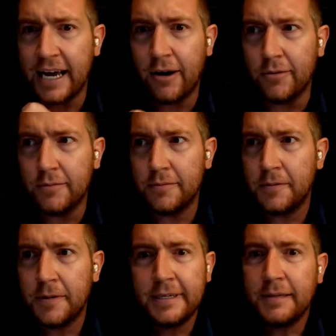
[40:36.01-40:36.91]
Now,
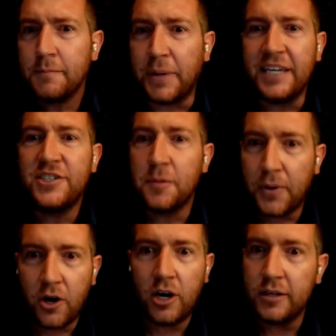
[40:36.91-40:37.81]
based
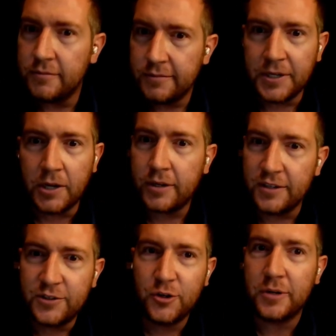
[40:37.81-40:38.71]
upon
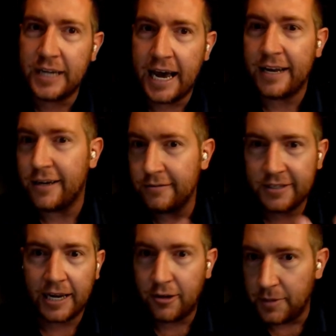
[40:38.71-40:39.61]
consumer data,
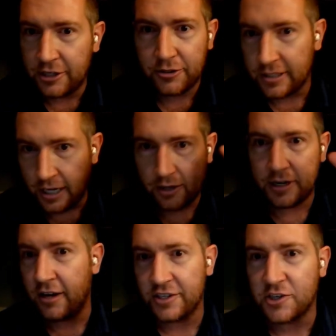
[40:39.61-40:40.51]
psychometrics,
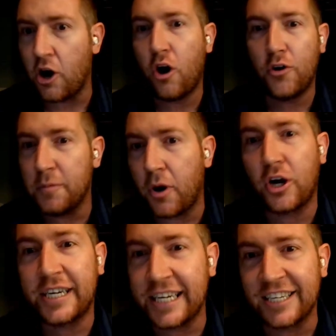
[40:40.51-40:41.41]
psychoanalysis, all the
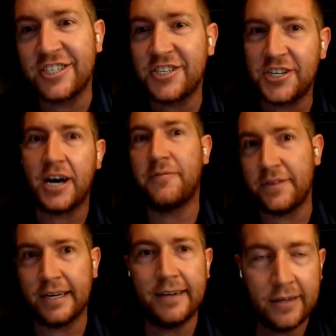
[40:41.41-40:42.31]
marketing stuff
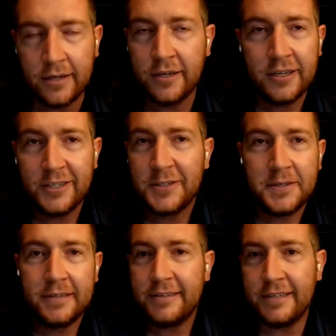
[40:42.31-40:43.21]
and the
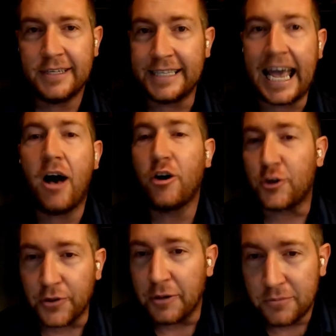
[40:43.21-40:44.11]

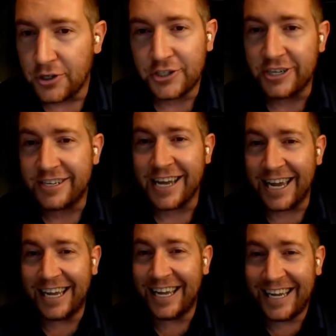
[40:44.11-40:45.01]
algorithms, let's just
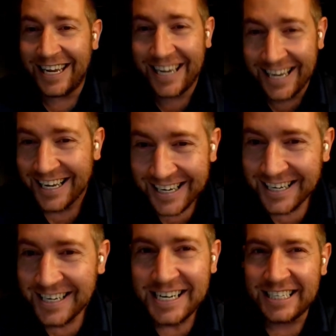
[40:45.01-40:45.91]
say,
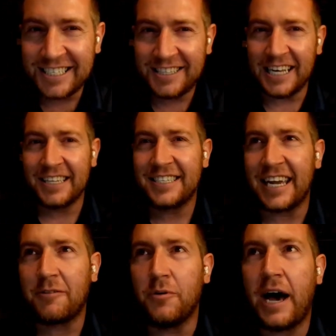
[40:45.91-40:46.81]
it's
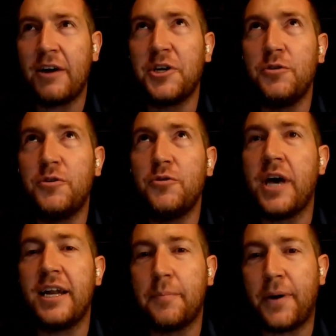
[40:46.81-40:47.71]
like, well, how do you do
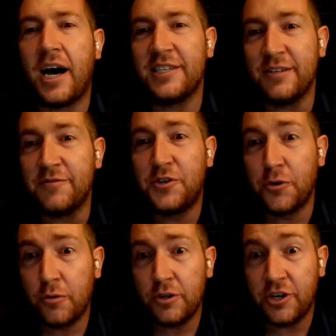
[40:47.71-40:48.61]
that in a positive
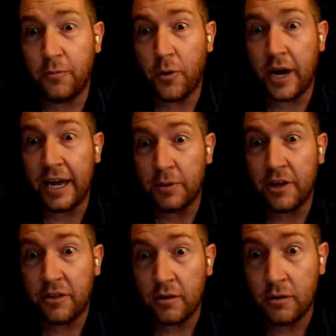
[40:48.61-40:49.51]
stewardship way
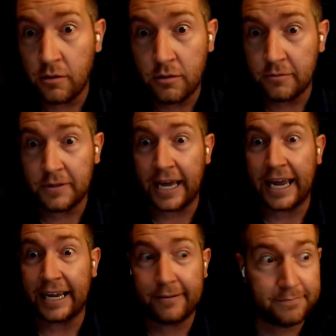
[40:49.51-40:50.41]
with
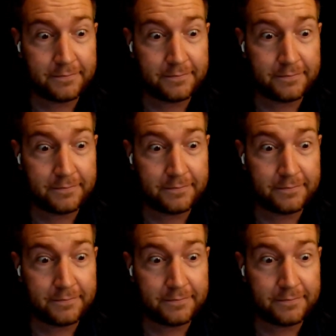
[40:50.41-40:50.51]
like